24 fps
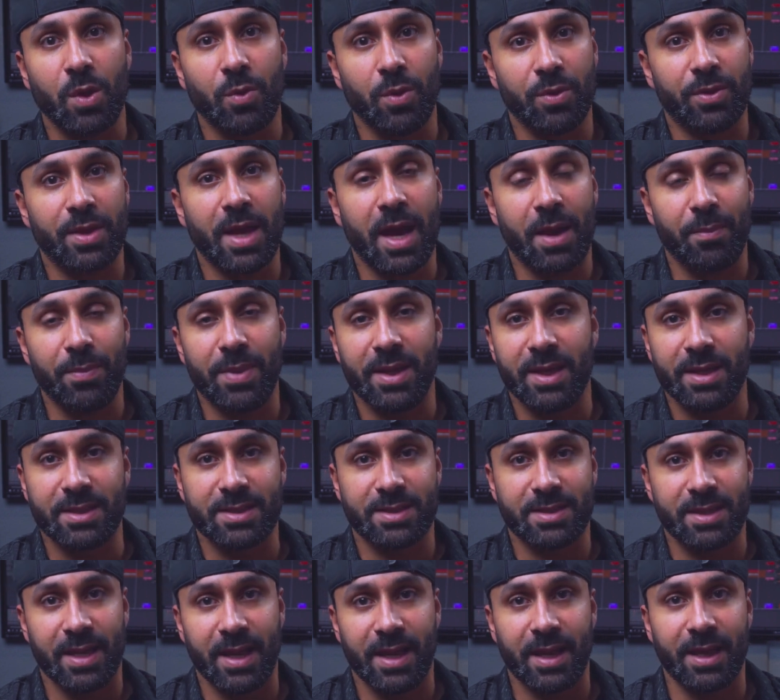with that being
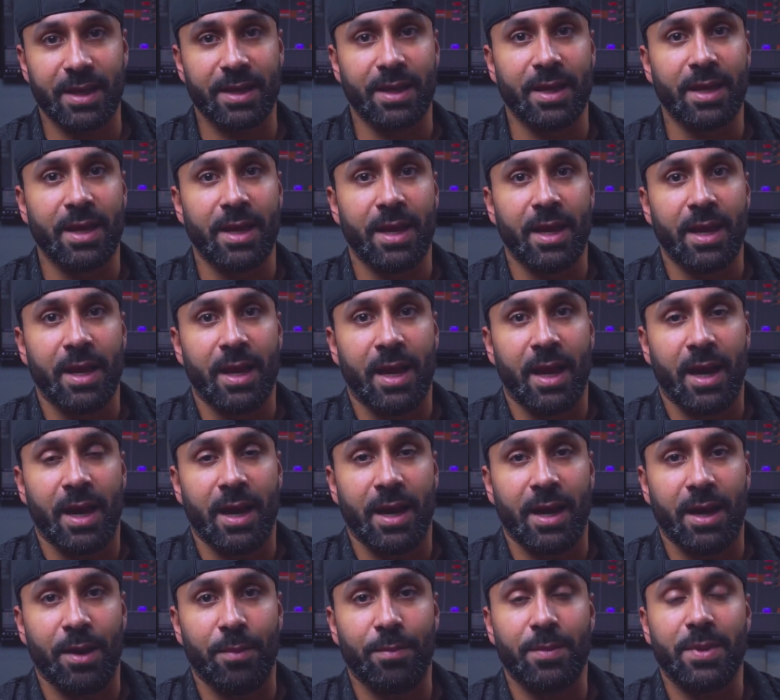said,
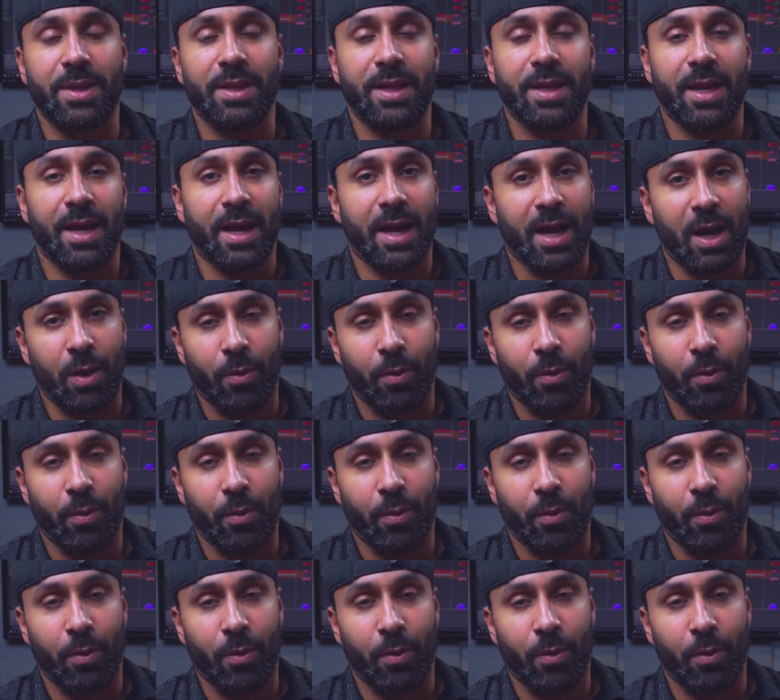yeah,